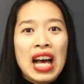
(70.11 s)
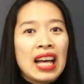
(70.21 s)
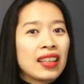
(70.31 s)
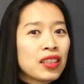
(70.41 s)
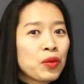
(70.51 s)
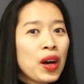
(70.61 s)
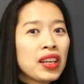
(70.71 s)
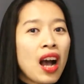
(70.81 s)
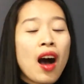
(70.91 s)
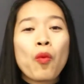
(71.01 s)
that's why
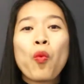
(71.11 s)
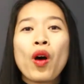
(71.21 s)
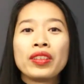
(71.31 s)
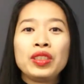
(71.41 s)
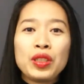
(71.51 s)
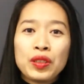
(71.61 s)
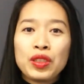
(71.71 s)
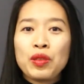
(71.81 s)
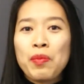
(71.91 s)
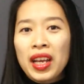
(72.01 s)
I want you
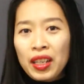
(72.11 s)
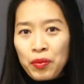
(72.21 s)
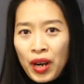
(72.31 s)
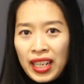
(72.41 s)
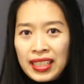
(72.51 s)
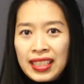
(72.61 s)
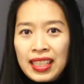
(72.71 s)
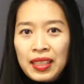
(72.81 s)
to make it right.